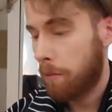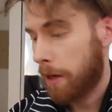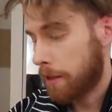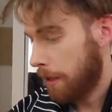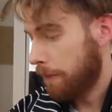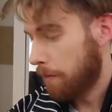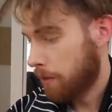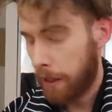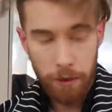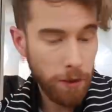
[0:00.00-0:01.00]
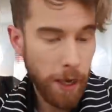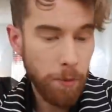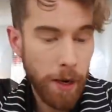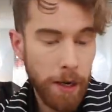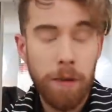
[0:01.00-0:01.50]
much. If I'm saying your
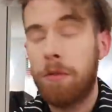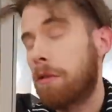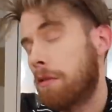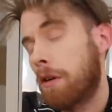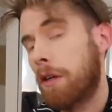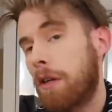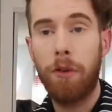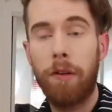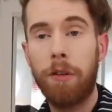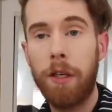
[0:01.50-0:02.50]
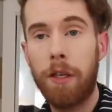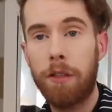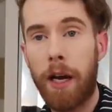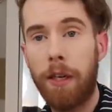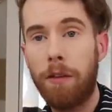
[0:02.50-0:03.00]
name right, I am so sorry. You ever need a
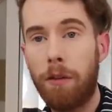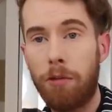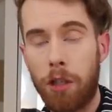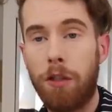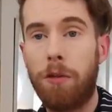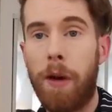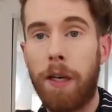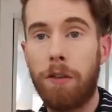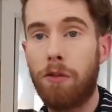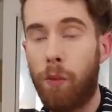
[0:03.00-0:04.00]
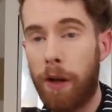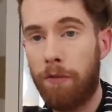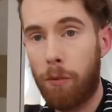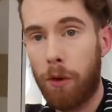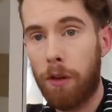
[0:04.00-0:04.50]
tiny little ginger man to swing
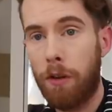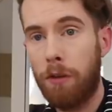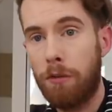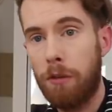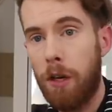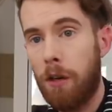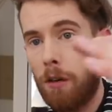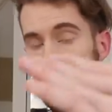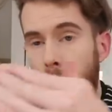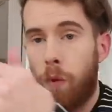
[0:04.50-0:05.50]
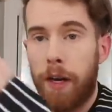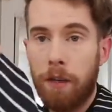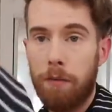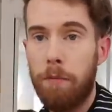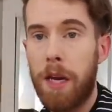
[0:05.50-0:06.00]
from one of those
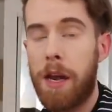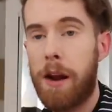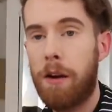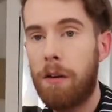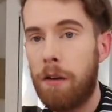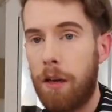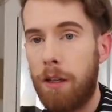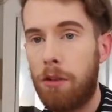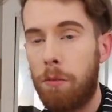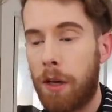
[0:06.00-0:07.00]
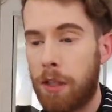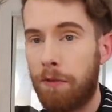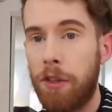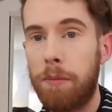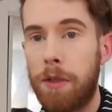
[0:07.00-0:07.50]
swings midair and do a bunch of
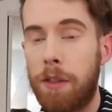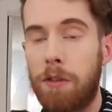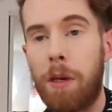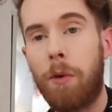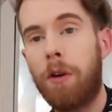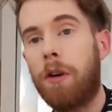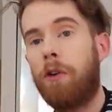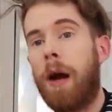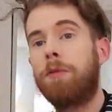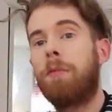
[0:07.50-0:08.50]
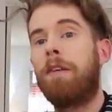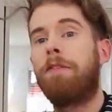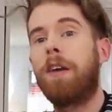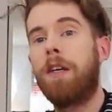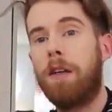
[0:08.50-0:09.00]
flips and then someone grabs my
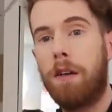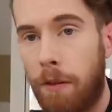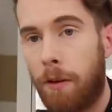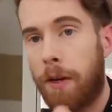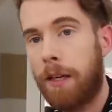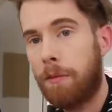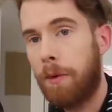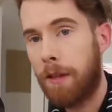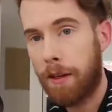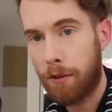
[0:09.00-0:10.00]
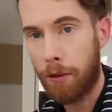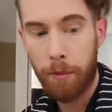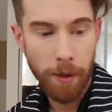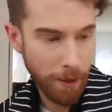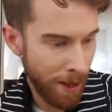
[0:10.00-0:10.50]
feet? Don't ask me, that's
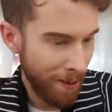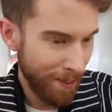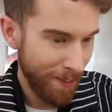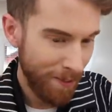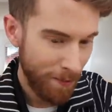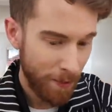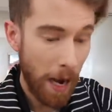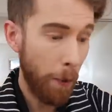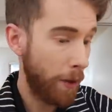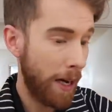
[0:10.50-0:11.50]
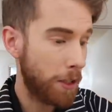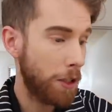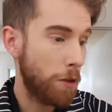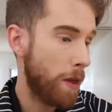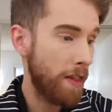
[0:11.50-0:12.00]
creepy. I would
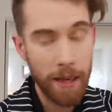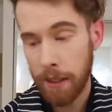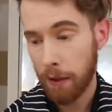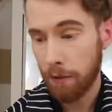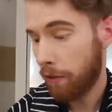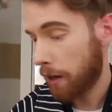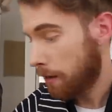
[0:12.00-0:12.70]
actually do that, that sounds fun.